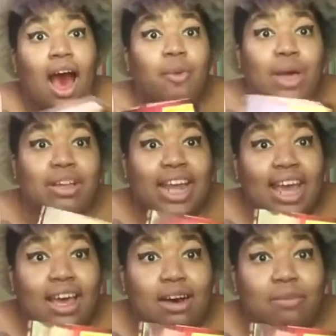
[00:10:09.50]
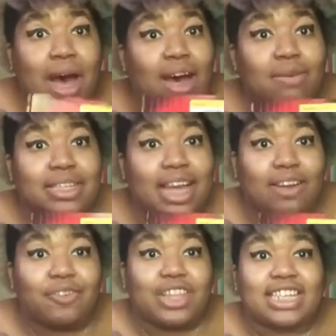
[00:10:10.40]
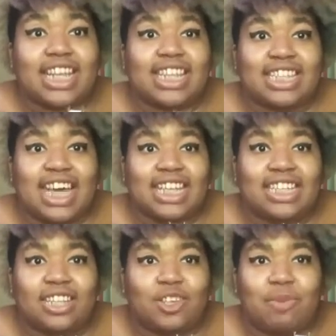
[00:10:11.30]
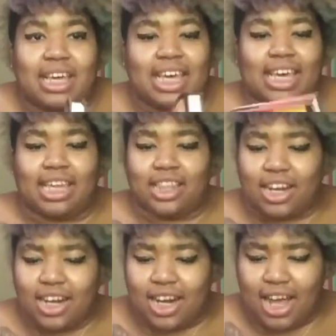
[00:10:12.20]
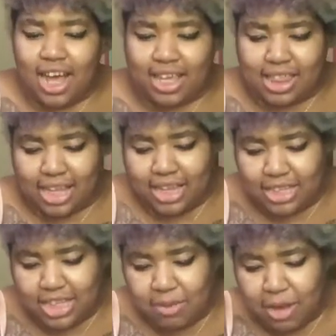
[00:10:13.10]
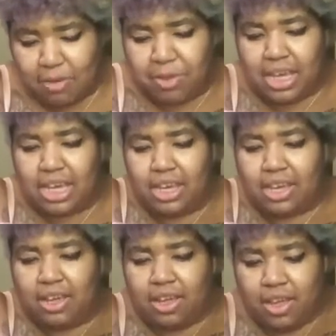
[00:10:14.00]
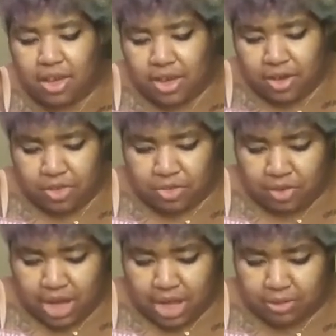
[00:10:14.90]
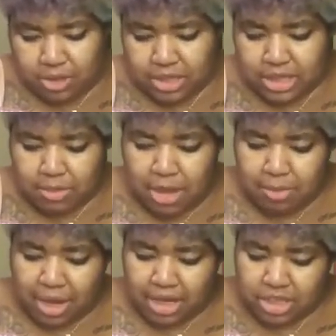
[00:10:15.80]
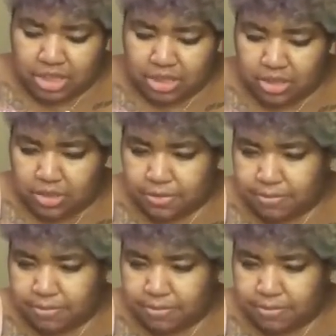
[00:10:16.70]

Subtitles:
Oh, well, damn. I'm excited for this. And this guy's not too big either. I think she might be 300 some odd pages.